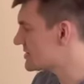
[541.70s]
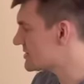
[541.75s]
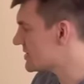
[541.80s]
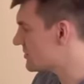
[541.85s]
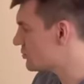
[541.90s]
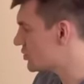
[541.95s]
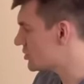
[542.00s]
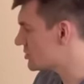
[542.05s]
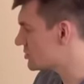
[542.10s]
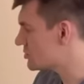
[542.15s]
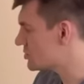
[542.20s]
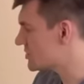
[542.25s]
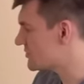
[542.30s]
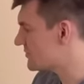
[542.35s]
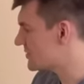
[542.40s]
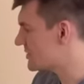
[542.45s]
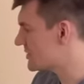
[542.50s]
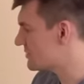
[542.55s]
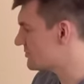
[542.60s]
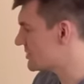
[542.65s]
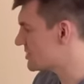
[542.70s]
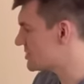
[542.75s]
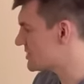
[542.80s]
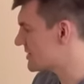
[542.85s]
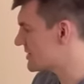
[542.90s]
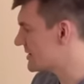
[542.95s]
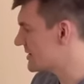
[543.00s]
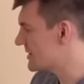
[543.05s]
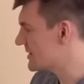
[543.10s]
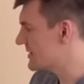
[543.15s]
on the piriformis
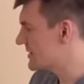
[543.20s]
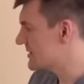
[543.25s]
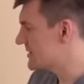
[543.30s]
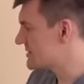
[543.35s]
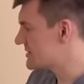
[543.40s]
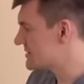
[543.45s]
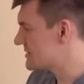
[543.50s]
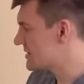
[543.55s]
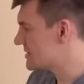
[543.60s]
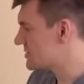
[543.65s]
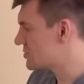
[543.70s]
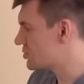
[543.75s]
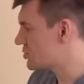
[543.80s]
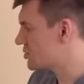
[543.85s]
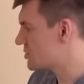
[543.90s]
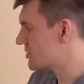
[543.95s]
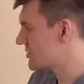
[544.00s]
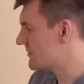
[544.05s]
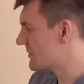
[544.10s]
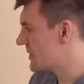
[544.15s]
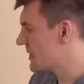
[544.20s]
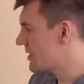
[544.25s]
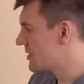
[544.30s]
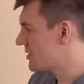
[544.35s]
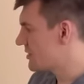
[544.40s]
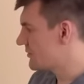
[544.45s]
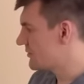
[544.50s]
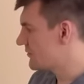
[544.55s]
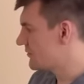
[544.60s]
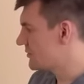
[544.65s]
muscle itself, there is a
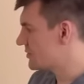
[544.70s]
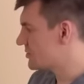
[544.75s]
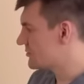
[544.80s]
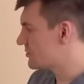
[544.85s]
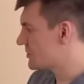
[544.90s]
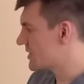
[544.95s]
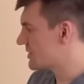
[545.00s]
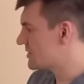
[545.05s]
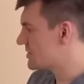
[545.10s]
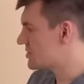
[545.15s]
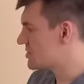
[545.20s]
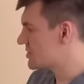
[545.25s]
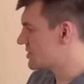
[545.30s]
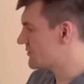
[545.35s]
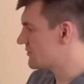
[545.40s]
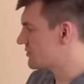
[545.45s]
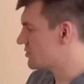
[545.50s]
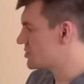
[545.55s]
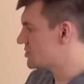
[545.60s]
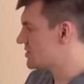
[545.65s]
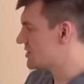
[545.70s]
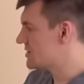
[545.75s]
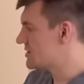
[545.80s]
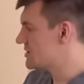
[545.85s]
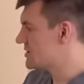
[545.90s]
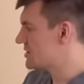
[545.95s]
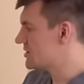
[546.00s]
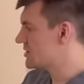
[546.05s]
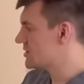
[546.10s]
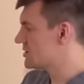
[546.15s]
painful point, a
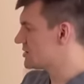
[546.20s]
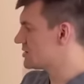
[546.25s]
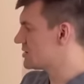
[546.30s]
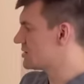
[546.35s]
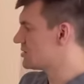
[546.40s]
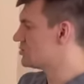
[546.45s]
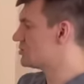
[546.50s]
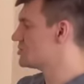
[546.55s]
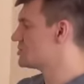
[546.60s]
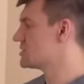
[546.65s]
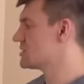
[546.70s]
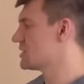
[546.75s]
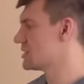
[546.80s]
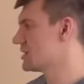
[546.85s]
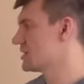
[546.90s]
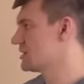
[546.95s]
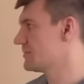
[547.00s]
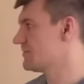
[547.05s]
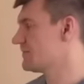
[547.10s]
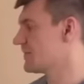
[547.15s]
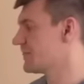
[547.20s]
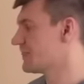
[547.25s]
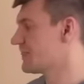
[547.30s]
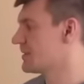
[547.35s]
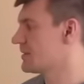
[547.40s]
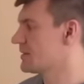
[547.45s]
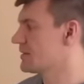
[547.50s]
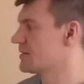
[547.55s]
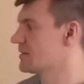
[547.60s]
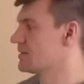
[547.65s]
trigger point,
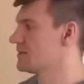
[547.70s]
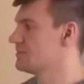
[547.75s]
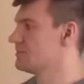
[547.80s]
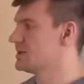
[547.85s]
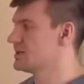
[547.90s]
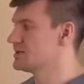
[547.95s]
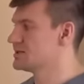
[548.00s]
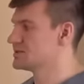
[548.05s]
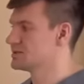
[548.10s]
almost in the middle of